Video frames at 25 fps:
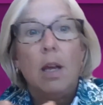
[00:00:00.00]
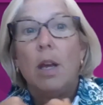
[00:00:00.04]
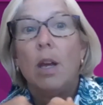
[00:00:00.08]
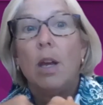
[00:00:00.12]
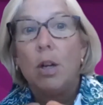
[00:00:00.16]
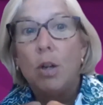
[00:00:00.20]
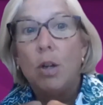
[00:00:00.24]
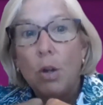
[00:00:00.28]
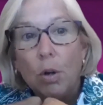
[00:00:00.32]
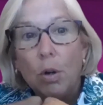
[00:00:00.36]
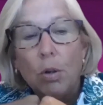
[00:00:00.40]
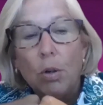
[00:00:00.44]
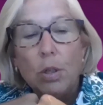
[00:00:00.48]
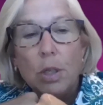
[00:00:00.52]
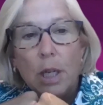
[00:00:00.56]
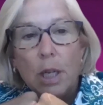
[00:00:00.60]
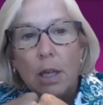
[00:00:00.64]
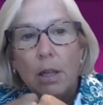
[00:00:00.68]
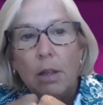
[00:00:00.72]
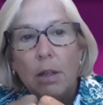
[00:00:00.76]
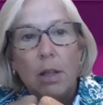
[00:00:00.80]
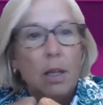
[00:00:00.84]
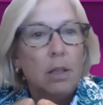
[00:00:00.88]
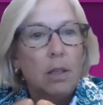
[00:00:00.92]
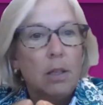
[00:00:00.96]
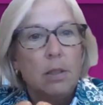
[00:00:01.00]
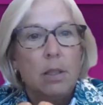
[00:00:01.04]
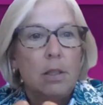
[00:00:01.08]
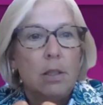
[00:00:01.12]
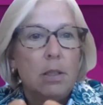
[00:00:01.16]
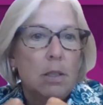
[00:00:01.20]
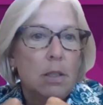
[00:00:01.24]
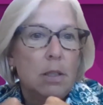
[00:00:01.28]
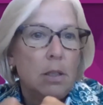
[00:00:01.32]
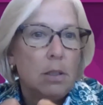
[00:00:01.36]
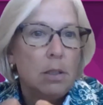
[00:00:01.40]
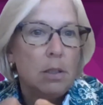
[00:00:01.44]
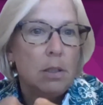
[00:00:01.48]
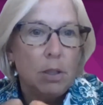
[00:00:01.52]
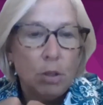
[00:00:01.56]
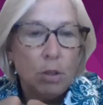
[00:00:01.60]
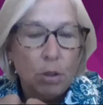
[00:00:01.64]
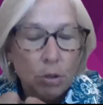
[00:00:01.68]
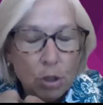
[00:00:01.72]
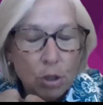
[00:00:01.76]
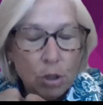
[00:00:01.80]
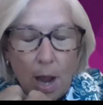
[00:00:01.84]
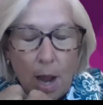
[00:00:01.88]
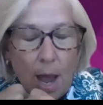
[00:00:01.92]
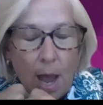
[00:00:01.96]
in your daily existence, in
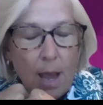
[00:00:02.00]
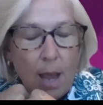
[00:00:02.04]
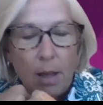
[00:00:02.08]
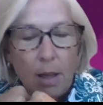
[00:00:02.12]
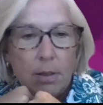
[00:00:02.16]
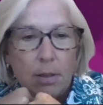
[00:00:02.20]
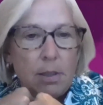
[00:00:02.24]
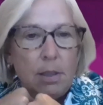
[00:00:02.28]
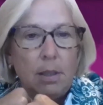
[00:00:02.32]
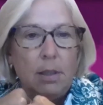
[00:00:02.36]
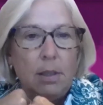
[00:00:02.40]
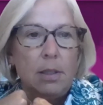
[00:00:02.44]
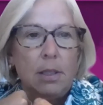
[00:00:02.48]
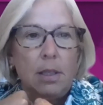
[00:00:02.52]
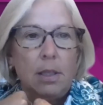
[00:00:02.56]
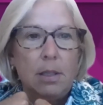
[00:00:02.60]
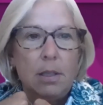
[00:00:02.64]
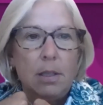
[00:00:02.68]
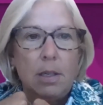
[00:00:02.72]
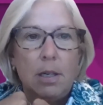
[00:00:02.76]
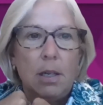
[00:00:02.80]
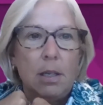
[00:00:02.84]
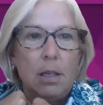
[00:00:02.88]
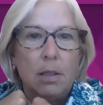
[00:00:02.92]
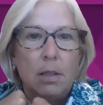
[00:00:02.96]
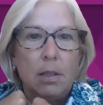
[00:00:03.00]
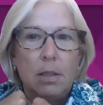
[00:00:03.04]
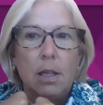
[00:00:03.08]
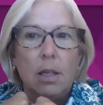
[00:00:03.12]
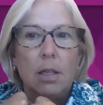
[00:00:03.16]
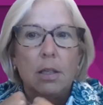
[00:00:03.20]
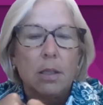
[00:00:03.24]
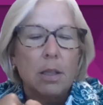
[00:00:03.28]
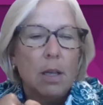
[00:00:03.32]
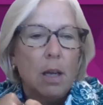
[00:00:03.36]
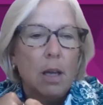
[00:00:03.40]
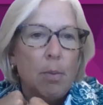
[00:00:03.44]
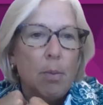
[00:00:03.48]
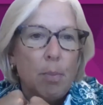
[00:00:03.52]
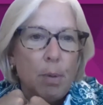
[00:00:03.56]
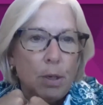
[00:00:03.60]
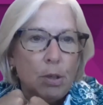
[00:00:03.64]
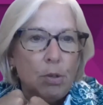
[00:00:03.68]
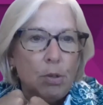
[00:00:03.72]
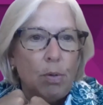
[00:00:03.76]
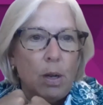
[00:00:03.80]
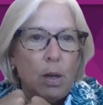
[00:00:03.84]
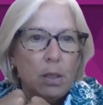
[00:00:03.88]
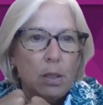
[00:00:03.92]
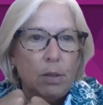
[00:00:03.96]
your child's existence, is going to
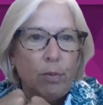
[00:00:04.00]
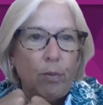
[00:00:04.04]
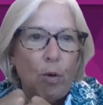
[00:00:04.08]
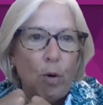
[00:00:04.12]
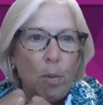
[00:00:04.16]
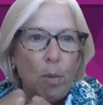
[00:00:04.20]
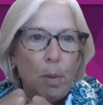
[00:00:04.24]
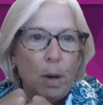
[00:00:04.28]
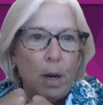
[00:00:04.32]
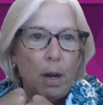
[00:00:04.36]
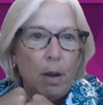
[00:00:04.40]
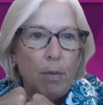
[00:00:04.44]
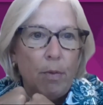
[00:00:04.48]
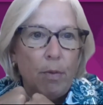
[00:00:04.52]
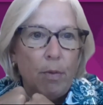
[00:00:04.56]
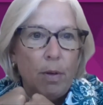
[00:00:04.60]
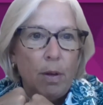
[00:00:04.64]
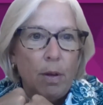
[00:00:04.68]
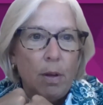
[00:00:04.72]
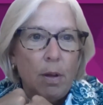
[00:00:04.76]
be transformative.